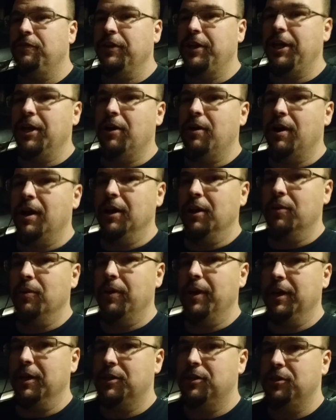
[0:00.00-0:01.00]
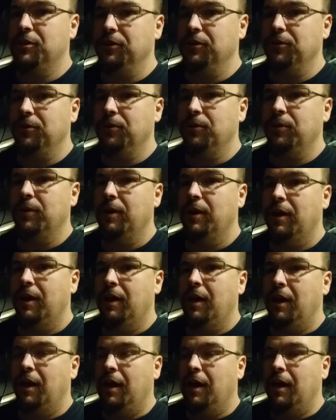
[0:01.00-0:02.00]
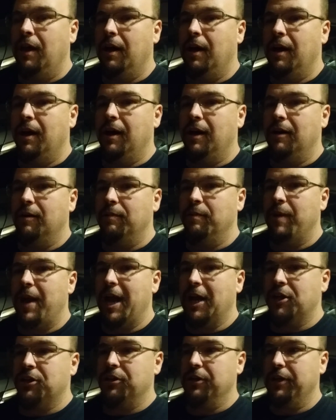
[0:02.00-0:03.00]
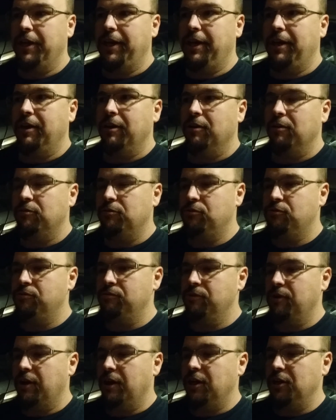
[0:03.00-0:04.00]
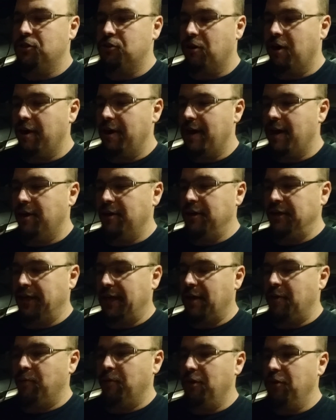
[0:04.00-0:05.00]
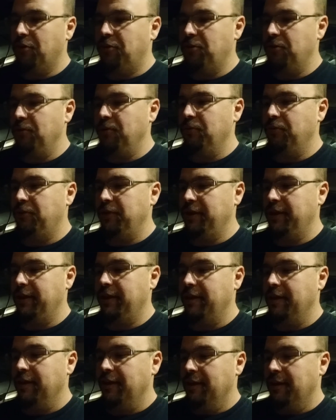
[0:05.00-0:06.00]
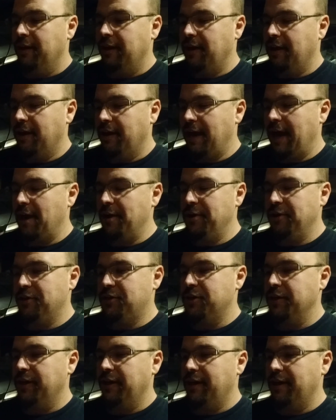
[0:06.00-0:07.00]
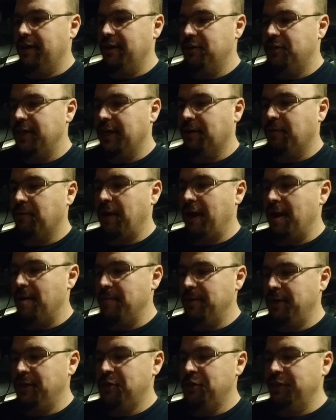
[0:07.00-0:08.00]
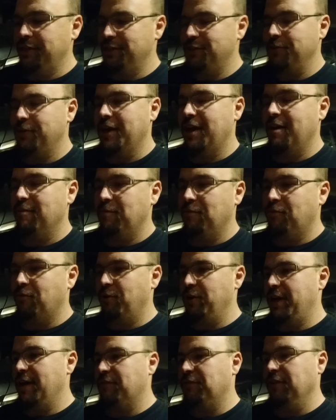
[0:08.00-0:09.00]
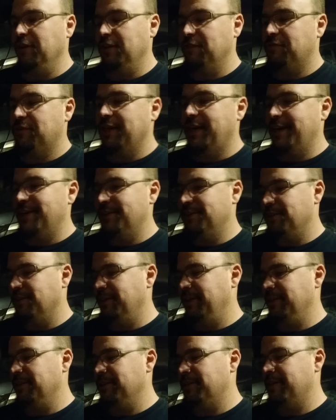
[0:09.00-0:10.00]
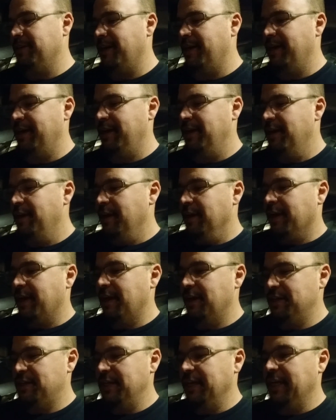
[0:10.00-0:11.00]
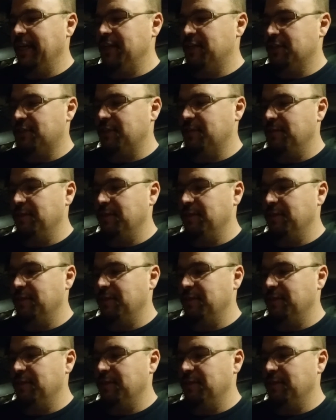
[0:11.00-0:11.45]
video, I'm going to actually draw out and kind of run through the how you check how many G's you have before you have to lift tires on the other side. Kind of dig into